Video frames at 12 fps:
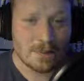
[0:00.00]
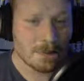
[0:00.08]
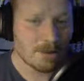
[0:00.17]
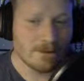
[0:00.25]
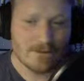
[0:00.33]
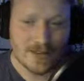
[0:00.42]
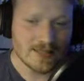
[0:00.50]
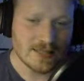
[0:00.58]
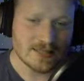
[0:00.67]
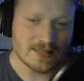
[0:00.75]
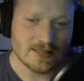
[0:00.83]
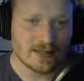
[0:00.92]

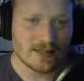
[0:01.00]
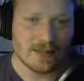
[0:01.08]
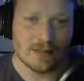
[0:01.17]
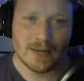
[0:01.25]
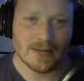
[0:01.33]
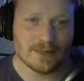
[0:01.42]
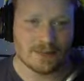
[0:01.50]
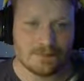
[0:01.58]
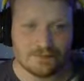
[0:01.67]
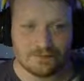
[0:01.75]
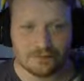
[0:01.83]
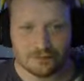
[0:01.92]
Fantastic. Amazing.
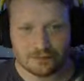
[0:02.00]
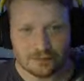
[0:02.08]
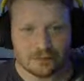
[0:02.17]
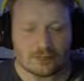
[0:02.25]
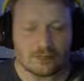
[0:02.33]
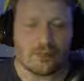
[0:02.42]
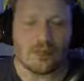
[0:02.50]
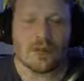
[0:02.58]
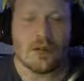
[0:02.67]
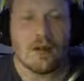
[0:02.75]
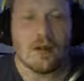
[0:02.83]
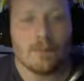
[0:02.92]

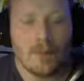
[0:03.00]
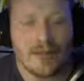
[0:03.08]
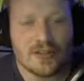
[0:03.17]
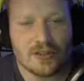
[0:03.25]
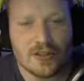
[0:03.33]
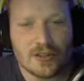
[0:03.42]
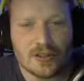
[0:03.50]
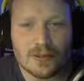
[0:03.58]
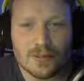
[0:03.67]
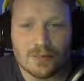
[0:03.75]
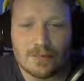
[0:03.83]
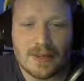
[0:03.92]
Beasts of Nurgle.
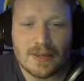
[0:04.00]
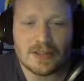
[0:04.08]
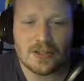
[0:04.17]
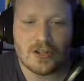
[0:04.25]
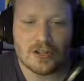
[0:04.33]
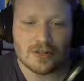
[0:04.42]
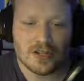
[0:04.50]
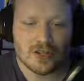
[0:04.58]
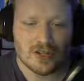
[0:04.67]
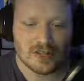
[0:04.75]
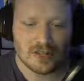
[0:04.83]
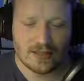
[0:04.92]
Beasts of Nurgle are
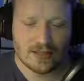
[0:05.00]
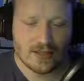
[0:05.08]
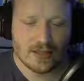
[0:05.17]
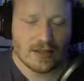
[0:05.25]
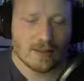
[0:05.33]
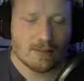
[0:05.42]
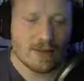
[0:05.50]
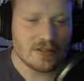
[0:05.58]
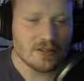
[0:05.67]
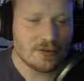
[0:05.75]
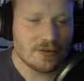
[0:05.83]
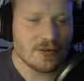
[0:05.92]
interesting. Beasts of
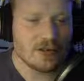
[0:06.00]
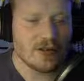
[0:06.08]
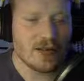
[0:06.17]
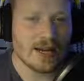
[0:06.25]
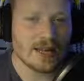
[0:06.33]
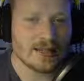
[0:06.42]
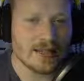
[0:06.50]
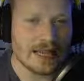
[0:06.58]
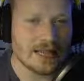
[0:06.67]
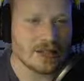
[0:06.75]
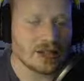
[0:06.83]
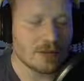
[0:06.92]
Nurgle I tend
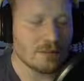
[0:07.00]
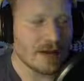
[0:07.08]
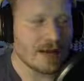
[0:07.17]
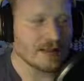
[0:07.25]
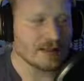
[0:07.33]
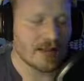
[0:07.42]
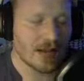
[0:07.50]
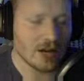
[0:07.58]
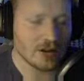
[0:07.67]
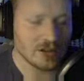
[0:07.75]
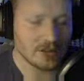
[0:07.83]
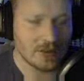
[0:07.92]
to compare to
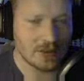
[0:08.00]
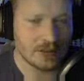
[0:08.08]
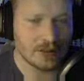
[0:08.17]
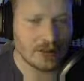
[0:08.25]
Chaos Spawn.